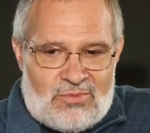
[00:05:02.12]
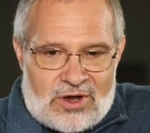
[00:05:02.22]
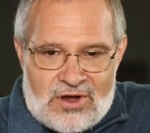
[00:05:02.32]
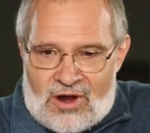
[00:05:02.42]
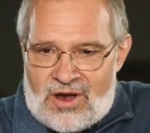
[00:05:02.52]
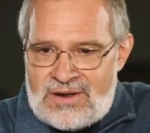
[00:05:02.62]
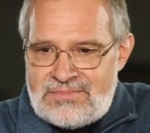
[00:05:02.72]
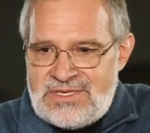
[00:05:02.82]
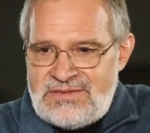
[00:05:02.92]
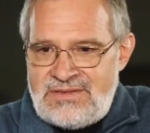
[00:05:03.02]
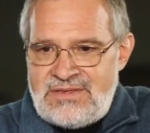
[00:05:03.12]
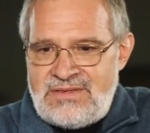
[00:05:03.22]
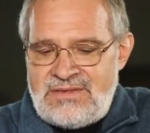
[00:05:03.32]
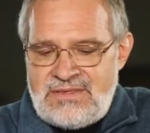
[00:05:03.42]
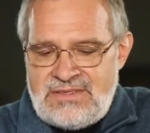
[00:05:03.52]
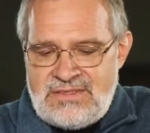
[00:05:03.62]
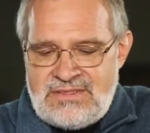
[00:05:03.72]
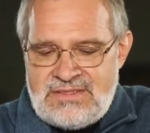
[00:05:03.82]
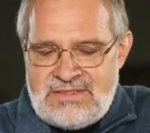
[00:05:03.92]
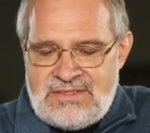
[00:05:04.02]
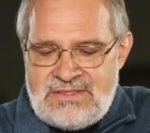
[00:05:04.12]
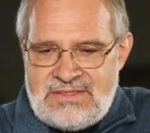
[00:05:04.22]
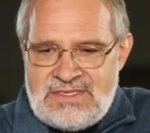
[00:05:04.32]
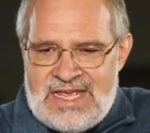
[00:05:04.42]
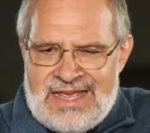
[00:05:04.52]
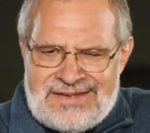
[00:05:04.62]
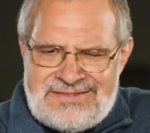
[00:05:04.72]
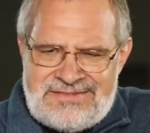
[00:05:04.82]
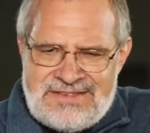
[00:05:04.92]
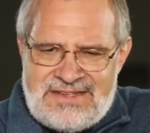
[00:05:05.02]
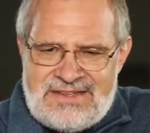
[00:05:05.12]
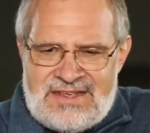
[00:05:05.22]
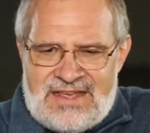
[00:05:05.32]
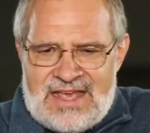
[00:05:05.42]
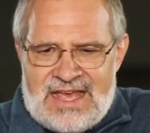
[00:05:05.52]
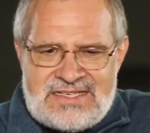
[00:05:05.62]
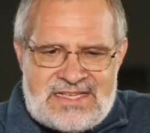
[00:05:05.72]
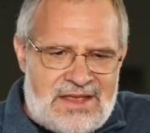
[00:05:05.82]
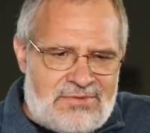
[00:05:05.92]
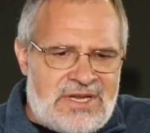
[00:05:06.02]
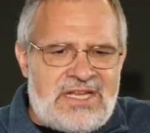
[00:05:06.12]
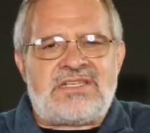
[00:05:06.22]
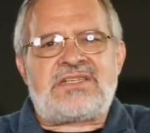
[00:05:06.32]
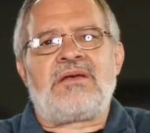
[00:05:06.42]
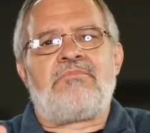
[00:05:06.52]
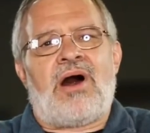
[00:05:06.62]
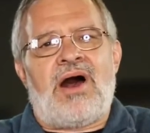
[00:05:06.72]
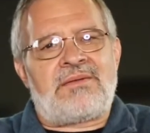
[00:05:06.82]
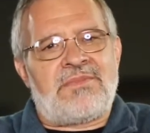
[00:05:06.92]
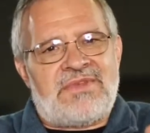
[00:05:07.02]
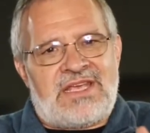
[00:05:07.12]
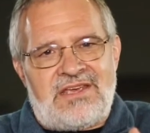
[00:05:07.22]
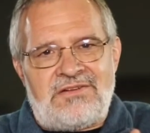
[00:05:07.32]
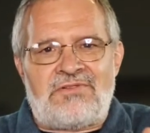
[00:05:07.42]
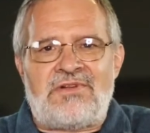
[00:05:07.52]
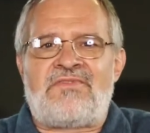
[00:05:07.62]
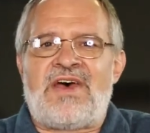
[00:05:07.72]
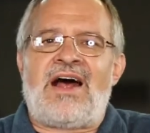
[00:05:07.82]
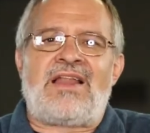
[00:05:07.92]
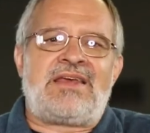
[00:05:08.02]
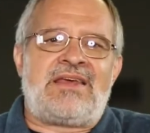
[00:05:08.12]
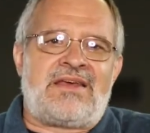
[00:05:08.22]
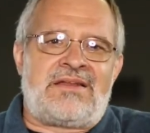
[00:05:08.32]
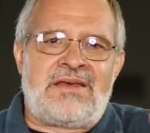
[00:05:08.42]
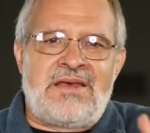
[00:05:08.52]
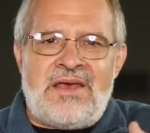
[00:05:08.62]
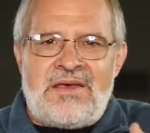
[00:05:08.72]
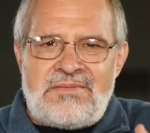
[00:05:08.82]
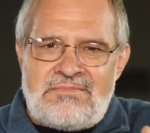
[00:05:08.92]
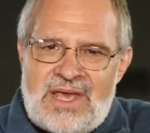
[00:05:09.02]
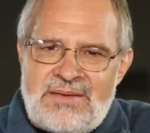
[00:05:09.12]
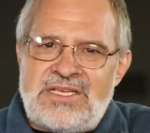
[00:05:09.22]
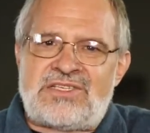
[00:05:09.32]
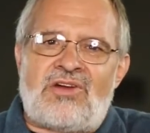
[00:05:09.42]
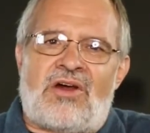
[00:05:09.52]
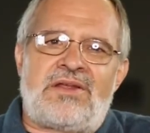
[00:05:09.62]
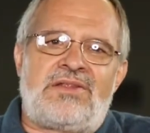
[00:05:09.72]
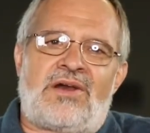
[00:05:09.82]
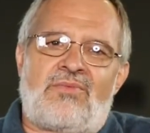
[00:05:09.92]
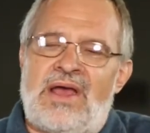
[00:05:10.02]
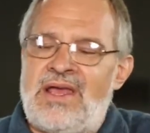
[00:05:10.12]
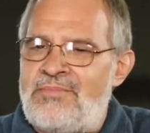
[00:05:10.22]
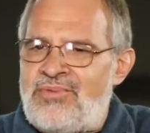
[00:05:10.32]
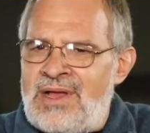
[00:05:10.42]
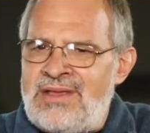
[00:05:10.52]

weren't armed. And as they reached the bottom of the Kidron Valley and maybe started their way up,